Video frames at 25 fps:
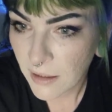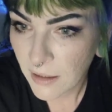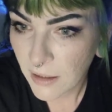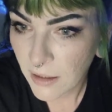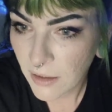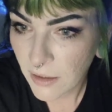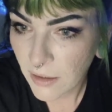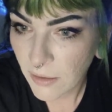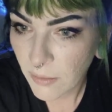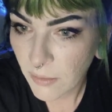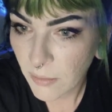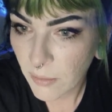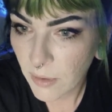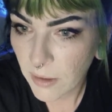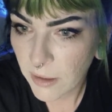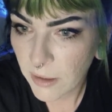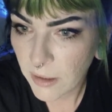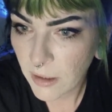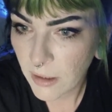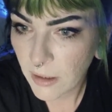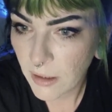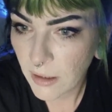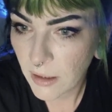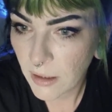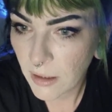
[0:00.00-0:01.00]
You know
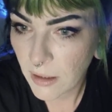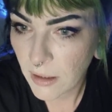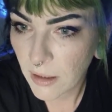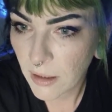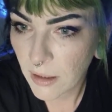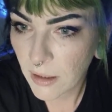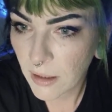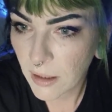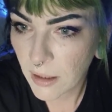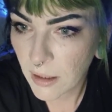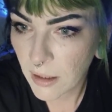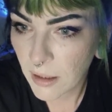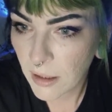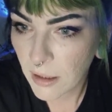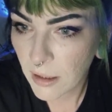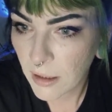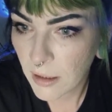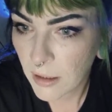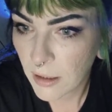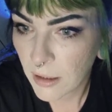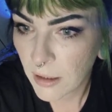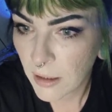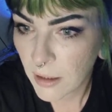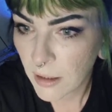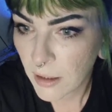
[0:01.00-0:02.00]
what?
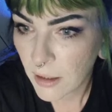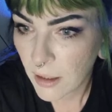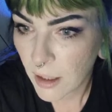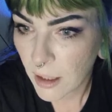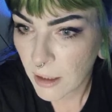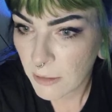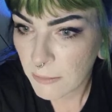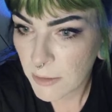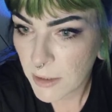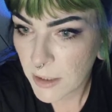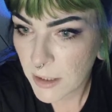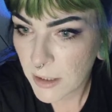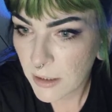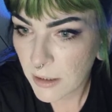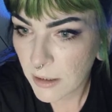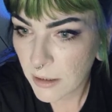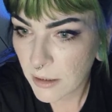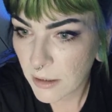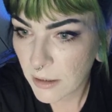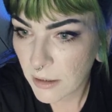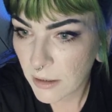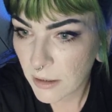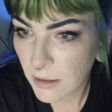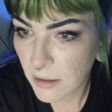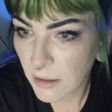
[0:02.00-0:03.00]
I'm just
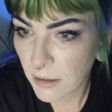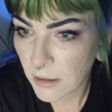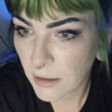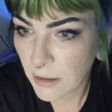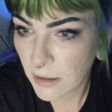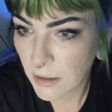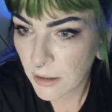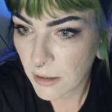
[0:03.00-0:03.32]
gonna...